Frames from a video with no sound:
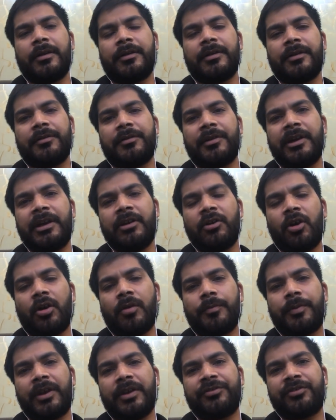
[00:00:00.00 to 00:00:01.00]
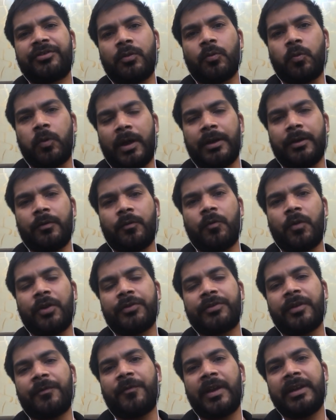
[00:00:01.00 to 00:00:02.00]
Reading comprehension 1 was
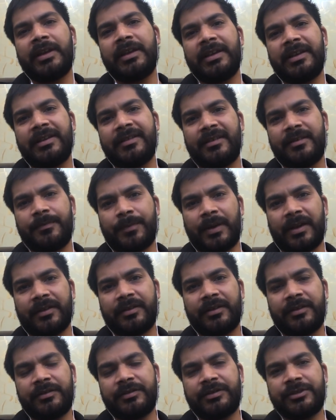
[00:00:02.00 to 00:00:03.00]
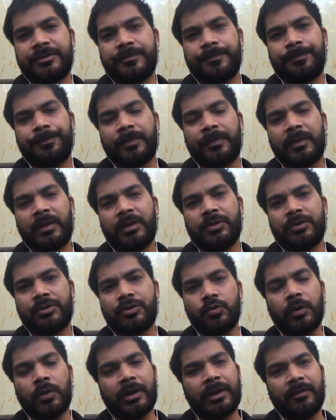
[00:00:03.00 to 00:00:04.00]
a very easy passage,
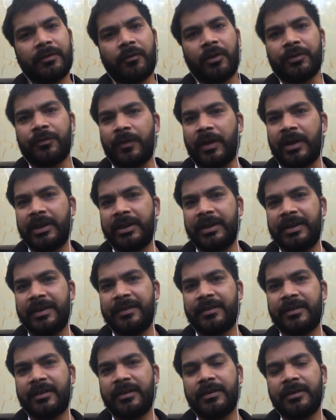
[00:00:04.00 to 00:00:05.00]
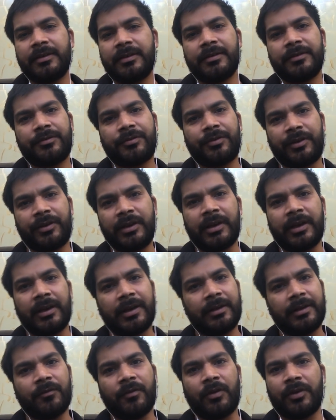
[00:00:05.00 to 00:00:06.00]
2 again was very easy, 3
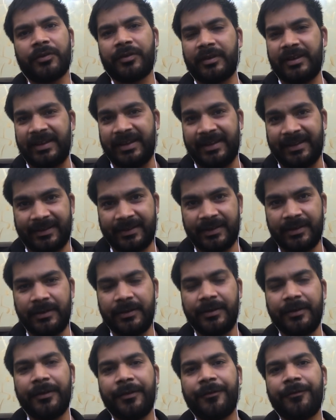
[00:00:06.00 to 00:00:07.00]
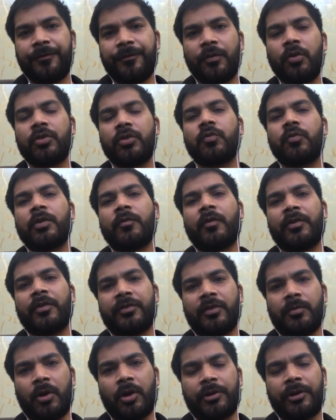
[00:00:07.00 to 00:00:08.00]
again was easy, 4th one was a
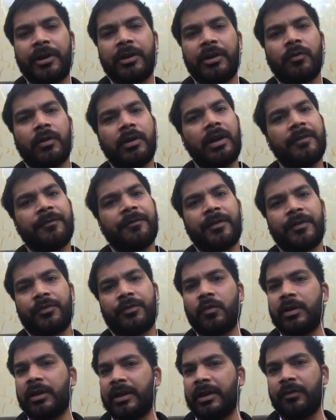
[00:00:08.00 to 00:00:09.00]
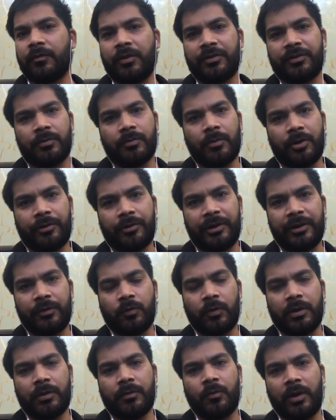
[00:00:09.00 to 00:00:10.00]
moderate one, and 5th one again was a moderate
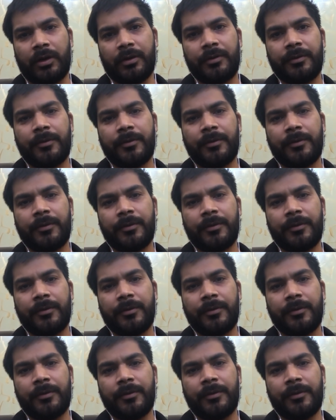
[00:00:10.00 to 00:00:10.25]
one.